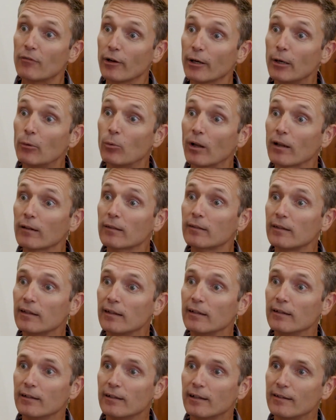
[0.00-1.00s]
very
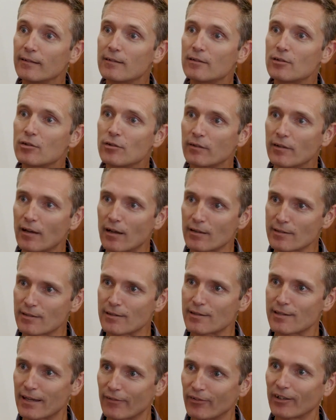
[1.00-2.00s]
wealthy in
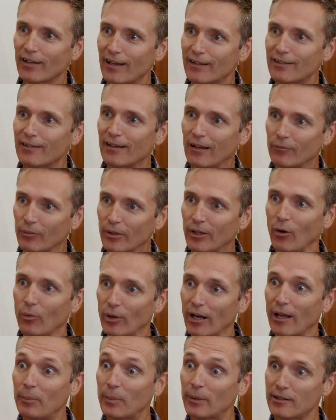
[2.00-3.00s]
2007, 8, 9. We know
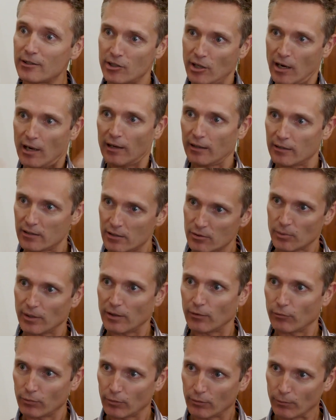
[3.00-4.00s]
what happened in China, it just
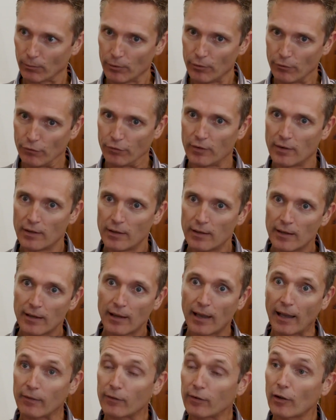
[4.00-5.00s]
went through the oh, roof. Yeah.
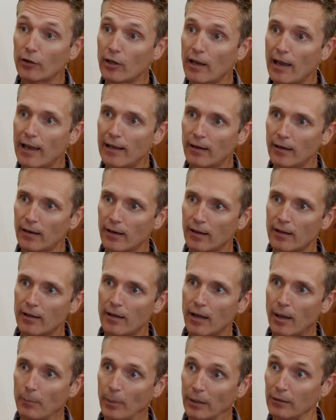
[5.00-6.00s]
And so you had a,
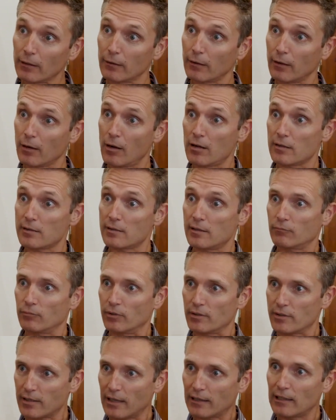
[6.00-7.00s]
a, middle class that
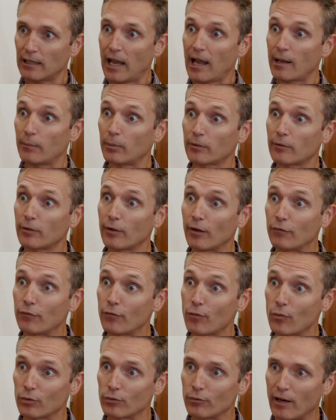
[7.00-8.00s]
was suddenly able to
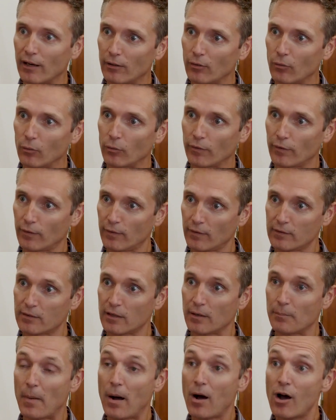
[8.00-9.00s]
afford rhino horn. So the
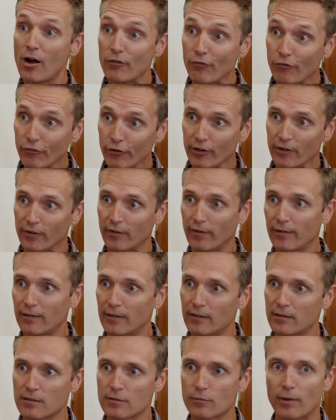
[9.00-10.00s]
demand for it
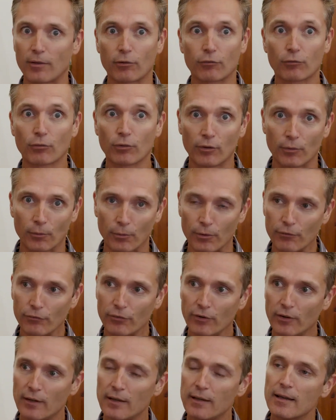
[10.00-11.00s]
suddenly just went through the
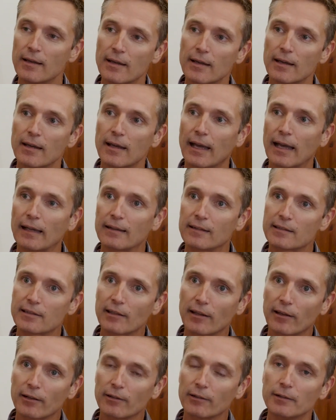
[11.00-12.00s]
roof. And
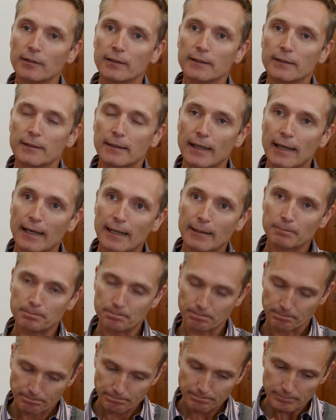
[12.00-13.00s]
so um,